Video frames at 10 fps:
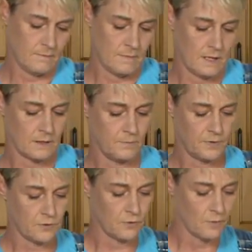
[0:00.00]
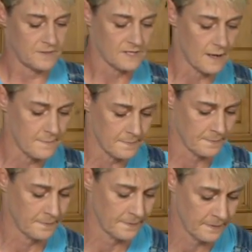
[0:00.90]
my computer opens up,
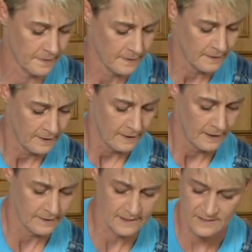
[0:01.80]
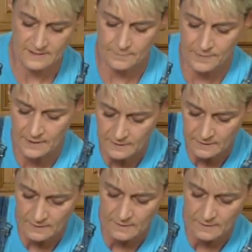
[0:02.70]
and these slip in